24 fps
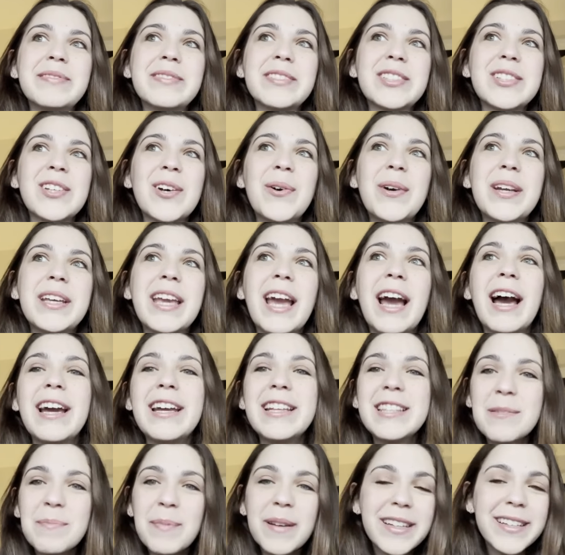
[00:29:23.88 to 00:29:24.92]
So yeah,
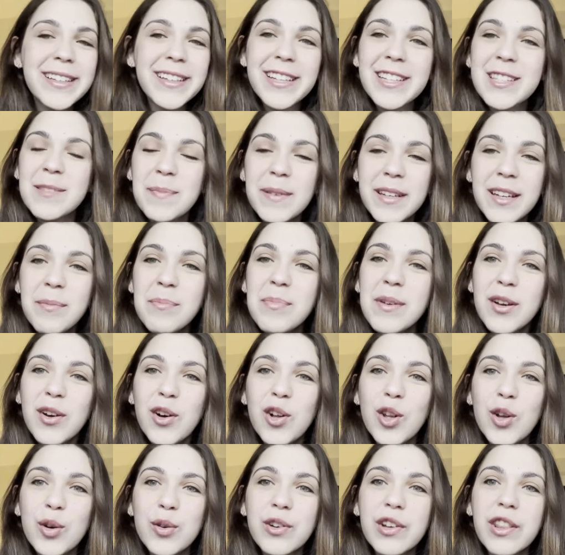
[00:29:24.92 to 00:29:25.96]
it's been a bit all
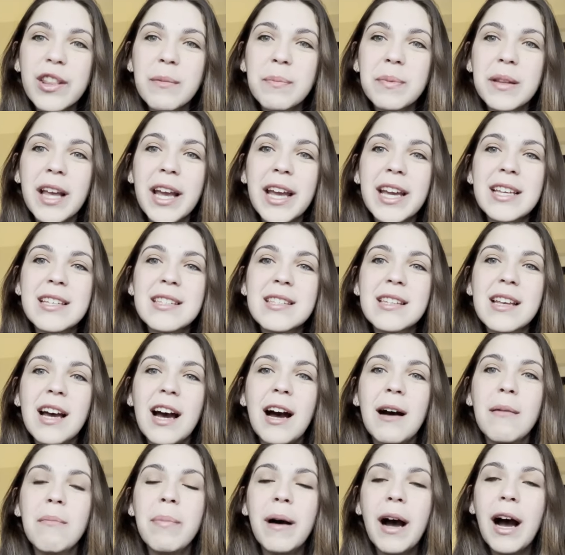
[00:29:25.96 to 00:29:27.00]
over the place,
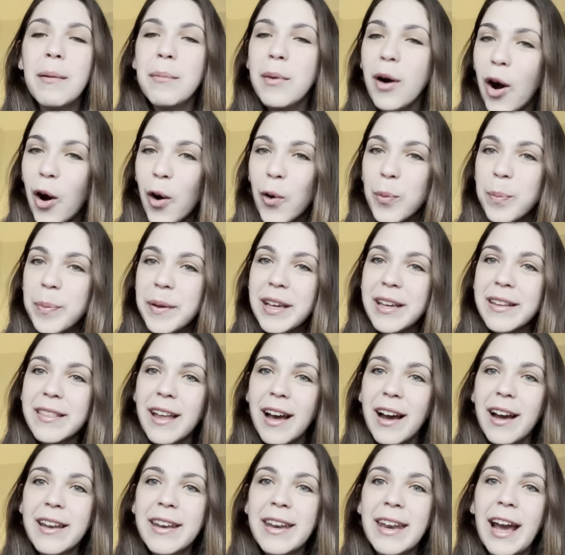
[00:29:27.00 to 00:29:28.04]
but I'm hoping
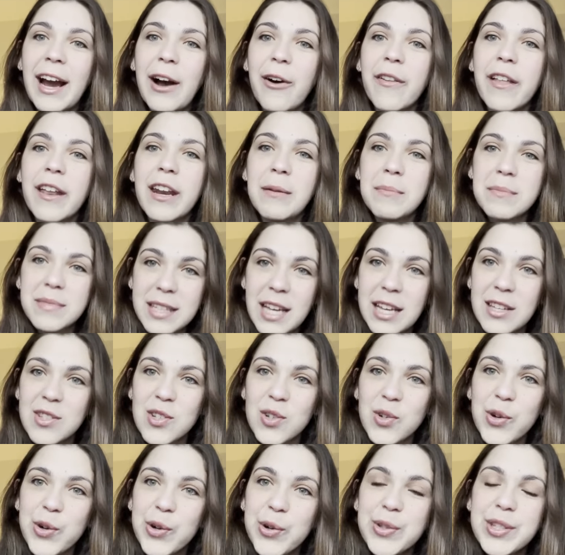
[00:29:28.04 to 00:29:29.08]
that now that I'm
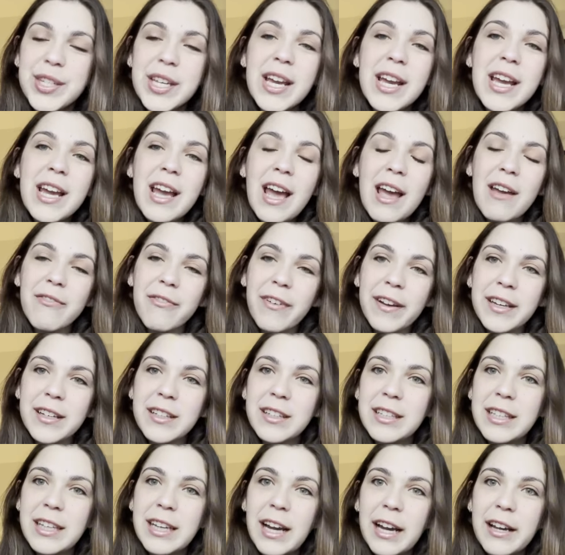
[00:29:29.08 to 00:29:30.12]
settled and
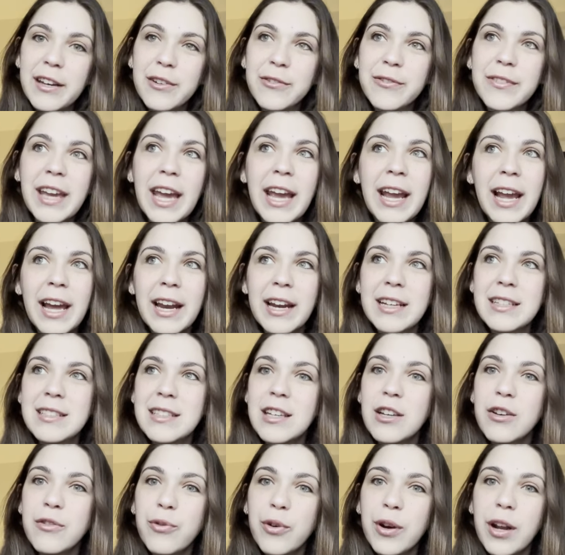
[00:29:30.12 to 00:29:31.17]
finally kind of getting an idea
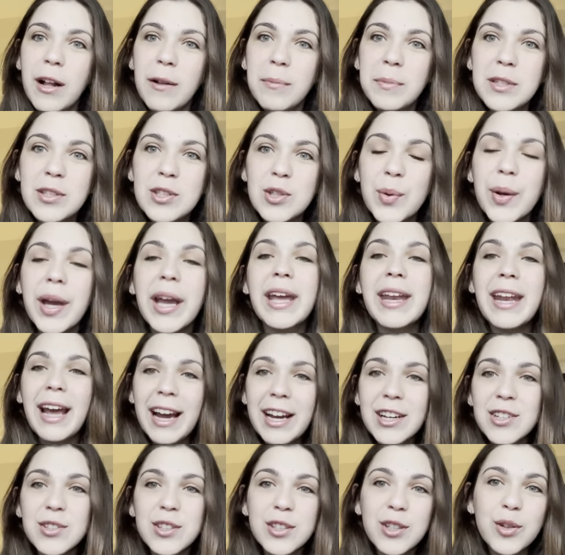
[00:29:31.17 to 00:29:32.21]
of what I'll be doing and
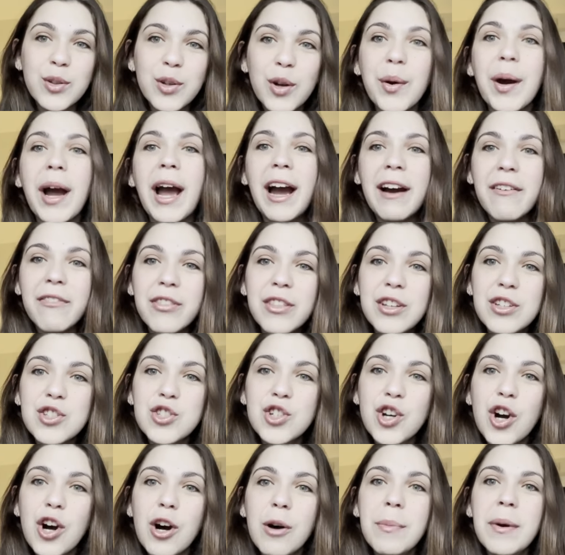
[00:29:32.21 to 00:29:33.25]
actually, you know, have the
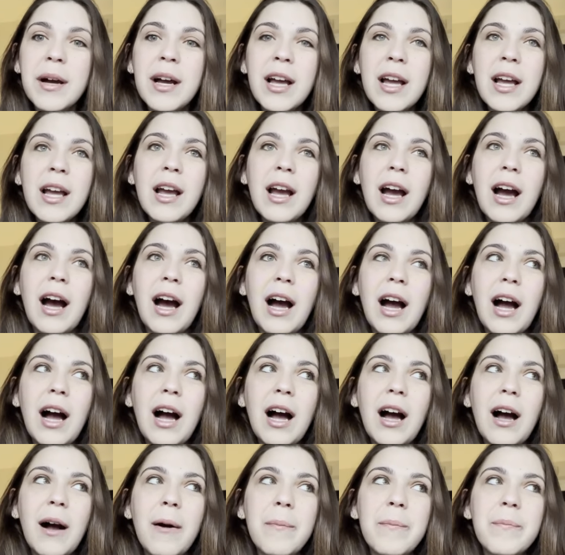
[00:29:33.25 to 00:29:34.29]
job,
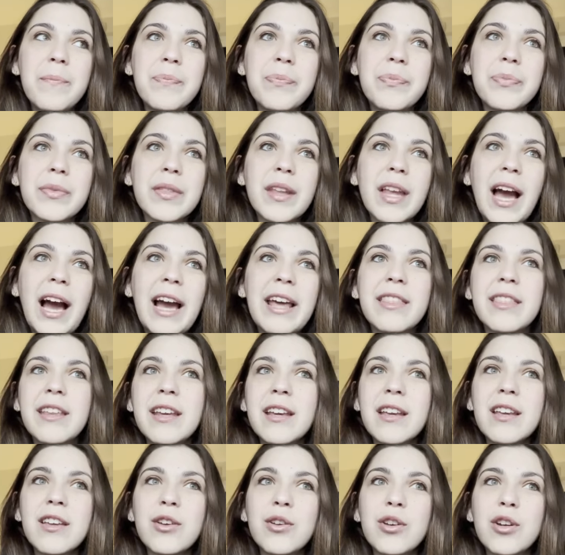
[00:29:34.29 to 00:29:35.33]
I think,
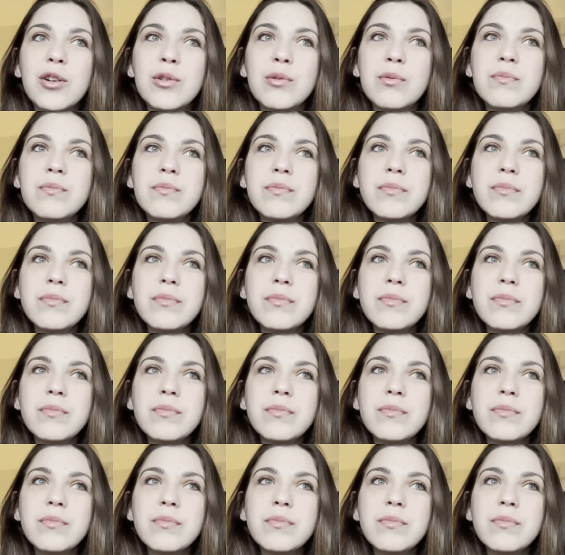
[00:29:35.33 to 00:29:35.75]
you know,